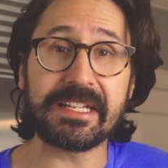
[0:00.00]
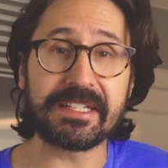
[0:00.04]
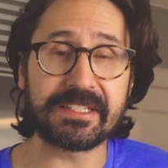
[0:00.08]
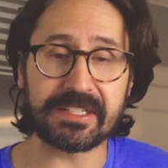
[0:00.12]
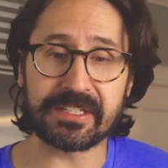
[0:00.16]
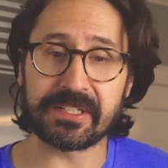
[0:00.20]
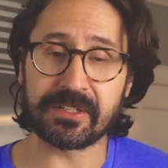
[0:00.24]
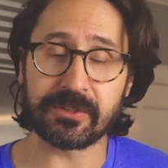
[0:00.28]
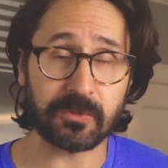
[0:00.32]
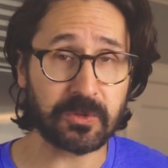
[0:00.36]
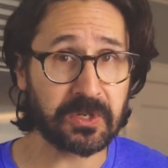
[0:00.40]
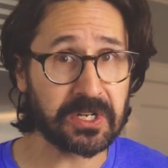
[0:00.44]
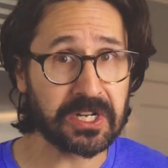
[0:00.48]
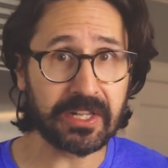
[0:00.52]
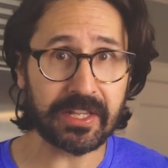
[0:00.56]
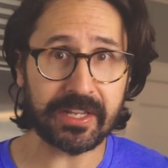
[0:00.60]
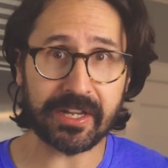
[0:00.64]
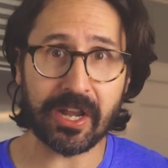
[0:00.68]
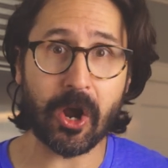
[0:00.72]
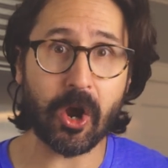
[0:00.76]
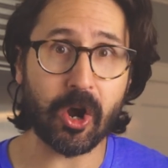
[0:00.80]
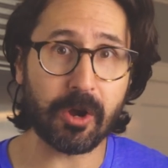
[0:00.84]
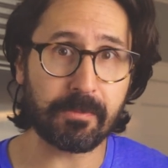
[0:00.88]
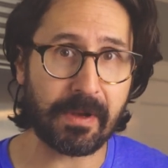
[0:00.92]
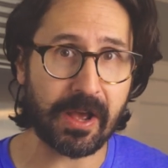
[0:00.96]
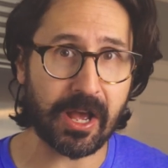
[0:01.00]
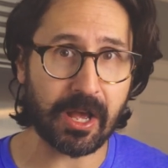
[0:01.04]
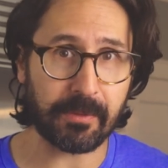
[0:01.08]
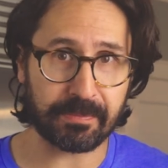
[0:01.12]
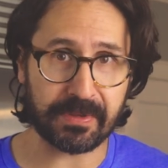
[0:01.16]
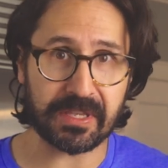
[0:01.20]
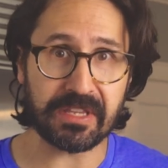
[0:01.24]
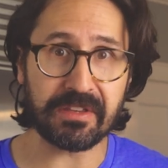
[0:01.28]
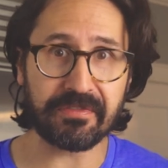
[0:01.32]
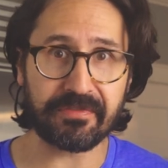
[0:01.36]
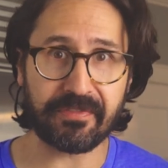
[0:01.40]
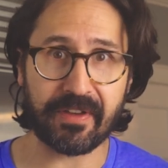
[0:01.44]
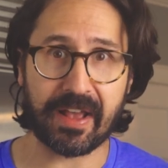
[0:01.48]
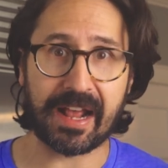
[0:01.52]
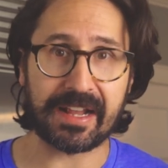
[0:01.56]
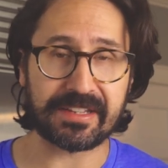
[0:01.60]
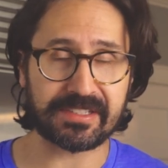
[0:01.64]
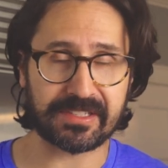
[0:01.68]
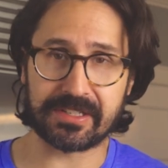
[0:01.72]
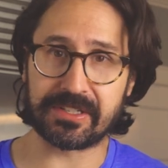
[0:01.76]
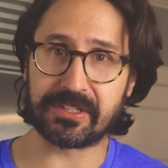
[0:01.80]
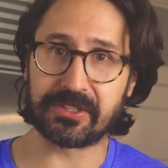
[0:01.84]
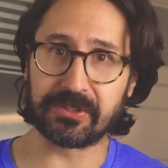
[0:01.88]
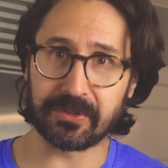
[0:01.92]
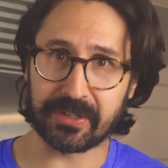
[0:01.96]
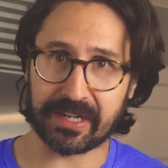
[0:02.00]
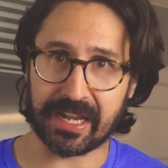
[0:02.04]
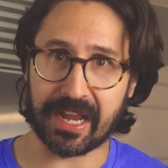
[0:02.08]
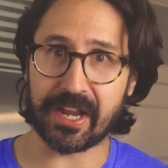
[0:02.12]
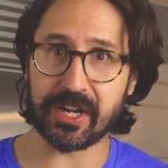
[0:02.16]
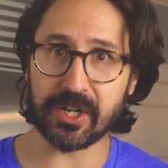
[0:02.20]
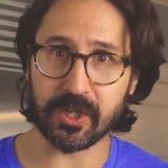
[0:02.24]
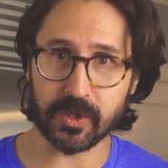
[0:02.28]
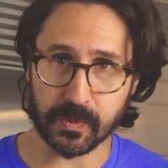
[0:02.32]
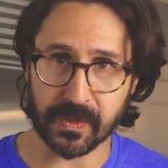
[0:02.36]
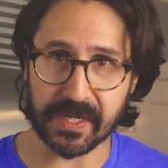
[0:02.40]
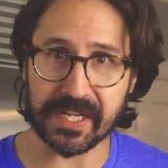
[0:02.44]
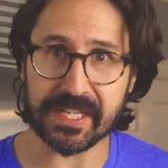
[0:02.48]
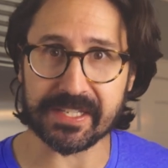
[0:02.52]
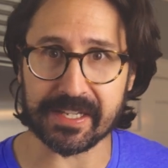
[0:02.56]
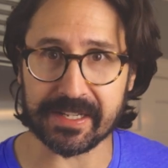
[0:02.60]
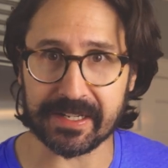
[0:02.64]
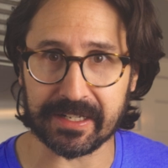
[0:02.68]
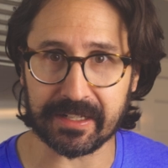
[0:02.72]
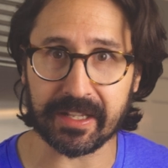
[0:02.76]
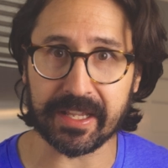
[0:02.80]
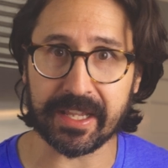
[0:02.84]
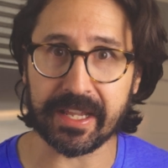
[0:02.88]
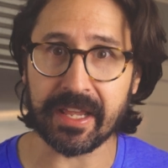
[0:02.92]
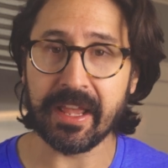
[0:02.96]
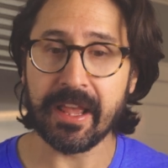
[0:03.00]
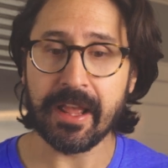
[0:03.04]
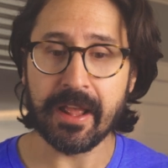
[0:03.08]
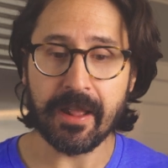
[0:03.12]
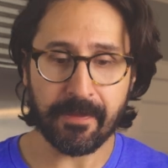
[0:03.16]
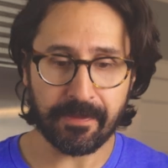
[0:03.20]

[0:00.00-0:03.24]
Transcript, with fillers: didn't really know about PFAS until kind of recently.